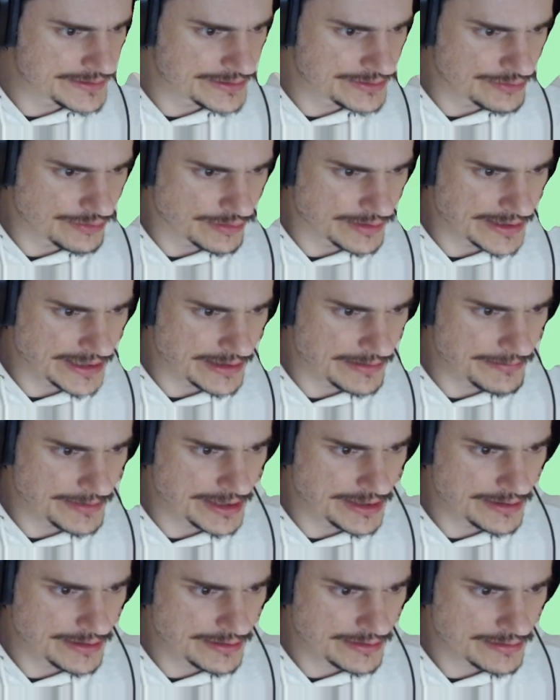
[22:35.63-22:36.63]
your game
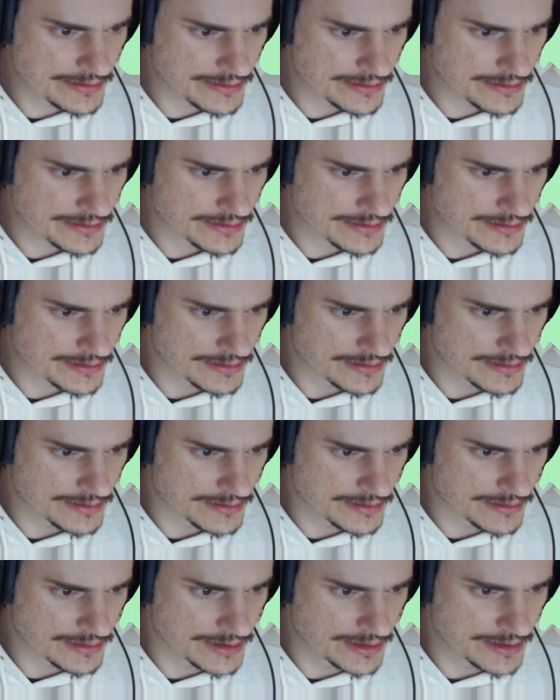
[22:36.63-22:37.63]
here?
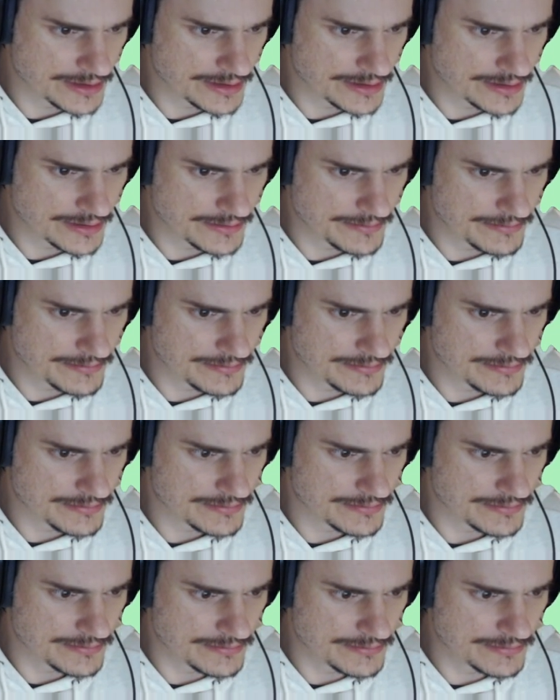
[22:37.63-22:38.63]
No,
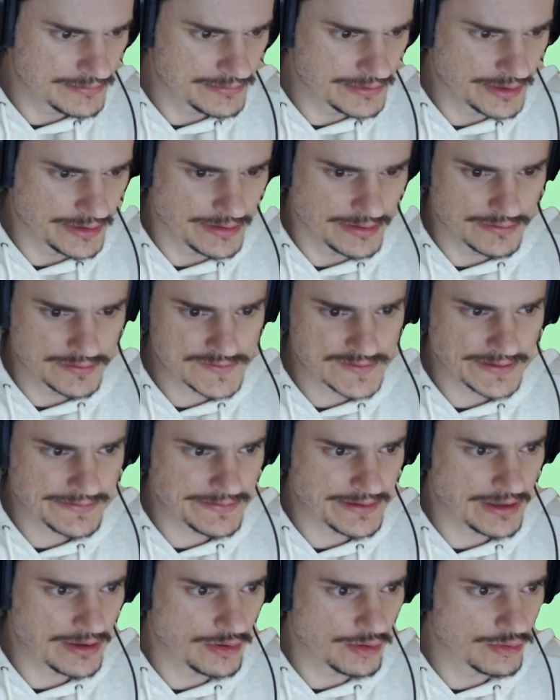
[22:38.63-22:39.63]
it looks like
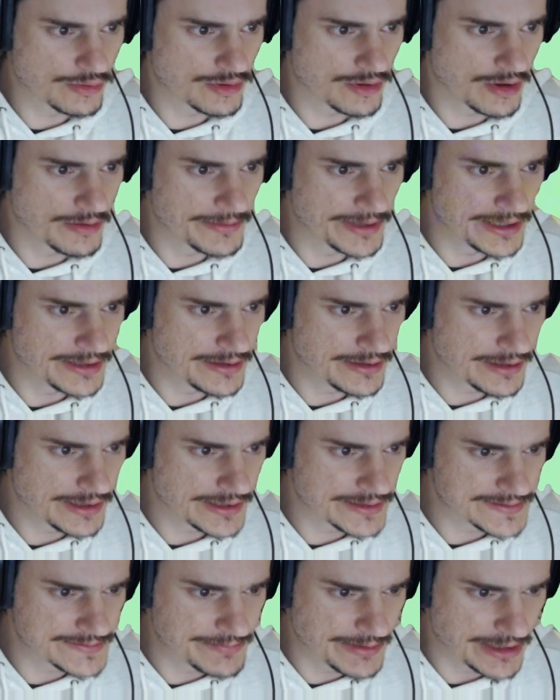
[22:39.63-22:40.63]
that whole comment
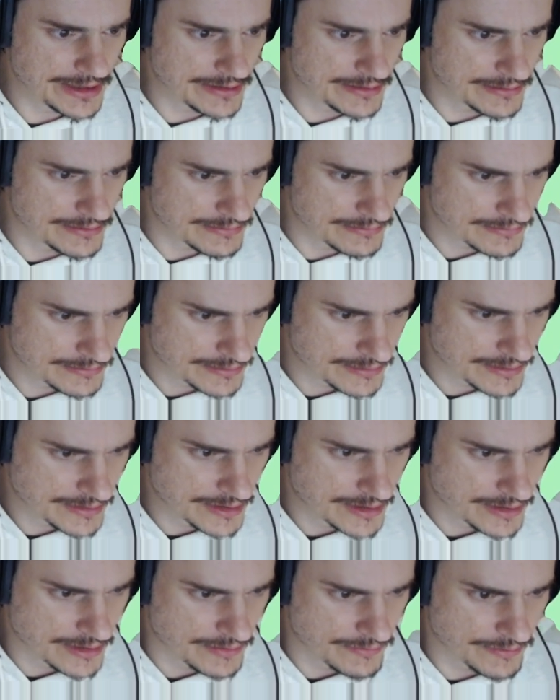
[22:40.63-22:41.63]
has been
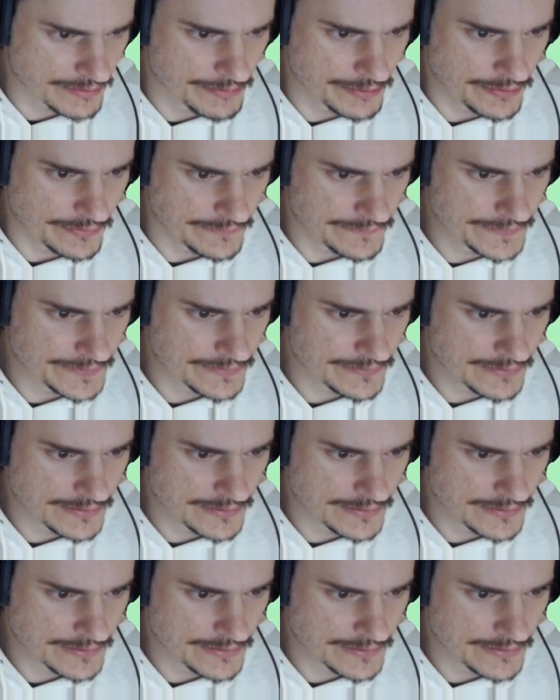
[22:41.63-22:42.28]
removed,